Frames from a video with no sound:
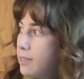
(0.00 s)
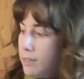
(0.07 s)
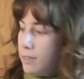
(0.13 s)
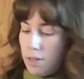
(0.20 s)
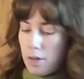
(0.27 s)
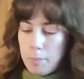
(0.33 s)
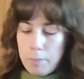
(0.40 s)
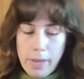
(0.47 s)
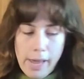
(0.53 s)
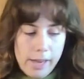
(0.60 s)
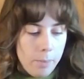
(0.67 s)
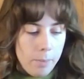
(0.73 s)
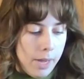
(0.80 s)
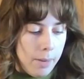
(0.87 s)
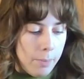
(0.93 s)
it's on
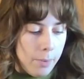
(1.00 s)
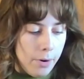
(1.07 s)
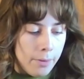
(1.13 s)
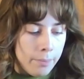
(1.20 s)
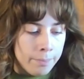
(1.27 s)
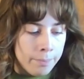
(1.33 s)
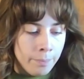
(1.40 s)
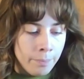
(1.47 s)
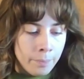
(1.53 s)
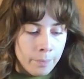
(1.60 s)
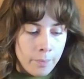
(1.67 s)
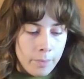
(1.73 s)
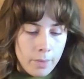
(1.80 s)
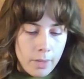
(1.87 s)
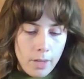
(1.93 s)
black paper.
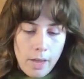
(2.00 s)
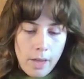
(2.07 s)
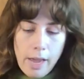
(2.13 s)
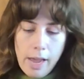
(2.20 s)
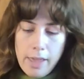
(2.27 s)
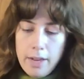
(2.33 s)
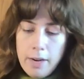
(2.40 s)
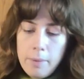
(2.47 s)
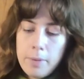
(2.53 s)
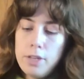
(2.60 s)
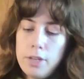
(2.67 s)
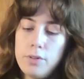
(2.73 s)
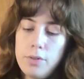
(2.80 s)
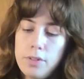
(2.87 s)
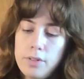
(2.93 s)
And then I'm
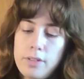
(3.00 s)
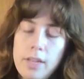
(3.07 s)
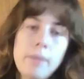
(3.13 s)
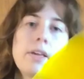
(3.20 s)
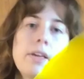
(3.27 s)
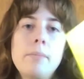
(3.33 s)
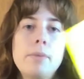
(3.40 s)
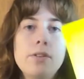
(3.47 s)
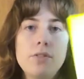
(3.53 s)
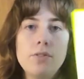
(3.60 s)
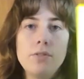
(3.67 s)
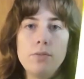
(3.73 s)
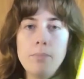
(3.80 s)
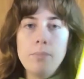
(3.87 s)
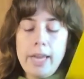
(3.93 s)
going to do the same thing. I'm going to
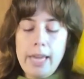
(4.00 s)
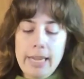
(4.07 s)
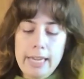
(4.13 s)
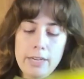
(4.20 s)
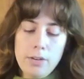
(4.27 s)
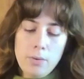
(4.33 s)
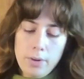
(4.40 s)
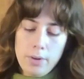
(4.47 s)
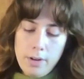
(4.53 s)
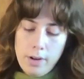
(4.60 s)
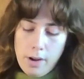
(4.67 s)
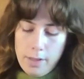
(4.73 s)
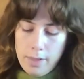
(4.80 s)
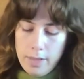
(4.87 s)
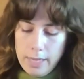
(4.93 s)
do my acorn
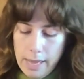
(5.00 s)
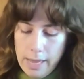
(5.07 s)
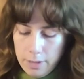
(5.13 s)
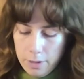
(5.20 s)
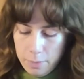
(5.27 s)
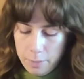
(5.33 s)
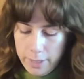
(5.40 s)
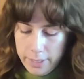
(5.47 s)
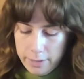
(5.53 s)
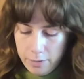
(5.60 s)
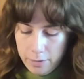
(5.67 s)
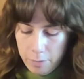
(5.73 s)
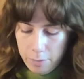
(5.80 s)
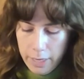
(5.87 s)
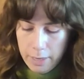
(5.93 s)
on the yellow piece
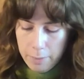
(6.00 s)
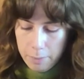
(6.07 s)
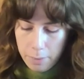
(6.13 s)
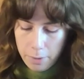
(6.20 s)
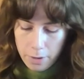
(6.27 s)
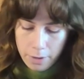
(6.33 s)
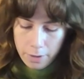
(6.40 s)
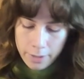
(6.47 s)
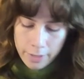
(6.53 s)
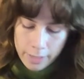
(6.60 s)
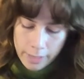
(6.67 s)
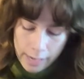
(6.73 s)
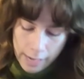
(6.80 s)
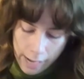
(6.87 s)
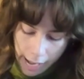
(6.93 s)
of paper.
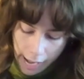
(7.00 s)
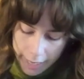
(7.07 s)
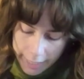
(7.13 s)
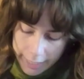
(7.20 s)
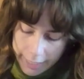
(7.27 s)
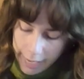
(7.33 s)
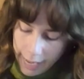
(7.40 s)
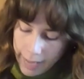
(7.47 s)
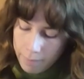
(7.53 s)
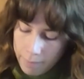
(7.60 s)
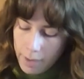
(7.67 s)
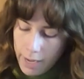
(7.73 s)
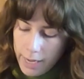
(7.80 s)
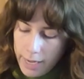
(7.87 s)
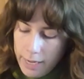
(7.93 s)
And again,
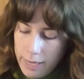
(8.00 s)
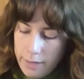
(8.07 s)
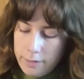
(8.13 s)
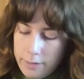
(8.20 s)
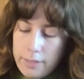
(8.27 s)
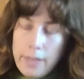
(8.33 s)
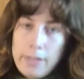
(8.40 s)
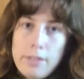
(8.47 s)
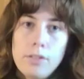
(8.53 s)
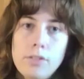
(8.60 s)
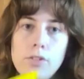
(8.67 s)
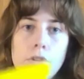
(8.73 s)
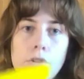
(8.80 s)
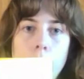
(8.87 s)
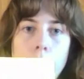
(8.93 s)
my stencils
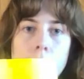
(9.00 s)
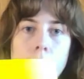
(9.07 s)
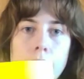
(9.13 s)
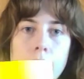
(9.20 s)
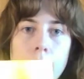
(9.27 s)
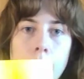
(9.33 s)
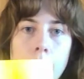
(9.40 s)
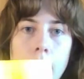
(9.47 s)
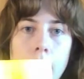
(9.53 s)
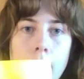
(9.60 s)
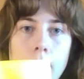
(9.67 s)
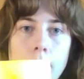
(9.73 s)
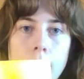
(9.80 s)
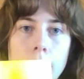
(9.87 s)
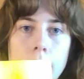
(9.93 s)
are quite
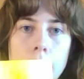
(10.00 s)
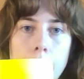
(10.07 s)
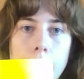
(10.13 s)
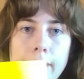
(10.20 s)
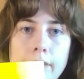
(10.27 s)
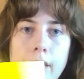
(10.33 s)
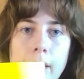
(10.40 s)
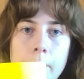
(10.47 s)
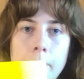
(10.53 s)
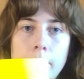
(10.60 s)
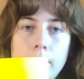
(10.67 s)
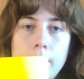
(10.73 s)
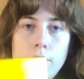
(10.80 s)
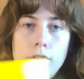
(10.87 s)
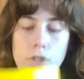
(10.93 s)
small, or my
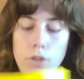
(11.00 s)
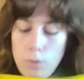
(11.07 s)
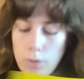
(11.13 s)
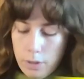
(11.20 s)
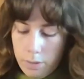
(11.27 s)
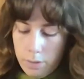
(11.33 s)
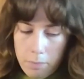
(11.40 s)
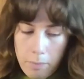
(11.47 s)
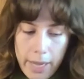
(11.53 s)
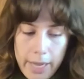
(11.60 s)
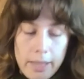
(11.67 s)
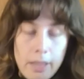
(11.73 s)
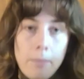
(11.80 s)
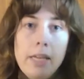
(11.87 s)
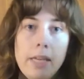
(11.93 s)
templates. You could
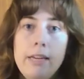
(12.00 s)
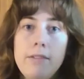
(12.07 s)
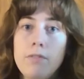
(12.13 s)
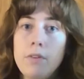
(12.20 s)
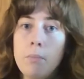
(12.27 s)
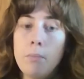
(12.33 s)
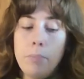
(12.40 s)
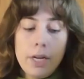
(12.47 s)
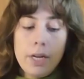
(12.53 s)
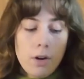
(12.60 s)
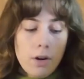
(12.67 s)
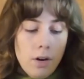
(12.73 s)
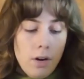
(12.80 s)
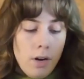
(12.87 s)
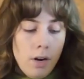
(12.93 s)
make them even
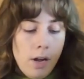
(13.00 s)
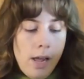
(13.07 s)
bigger